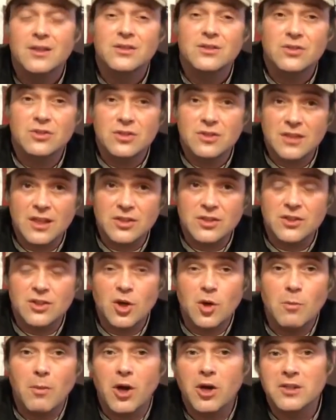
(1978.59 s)
So just to let you
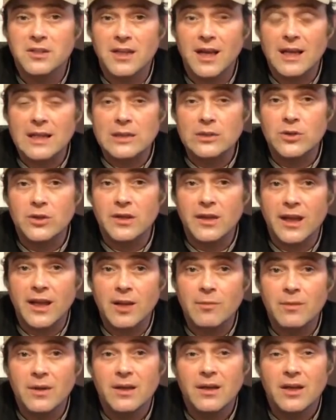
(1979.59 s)
know, Mark's got a little
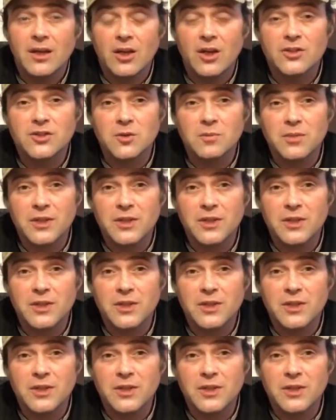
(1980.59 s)
game. He also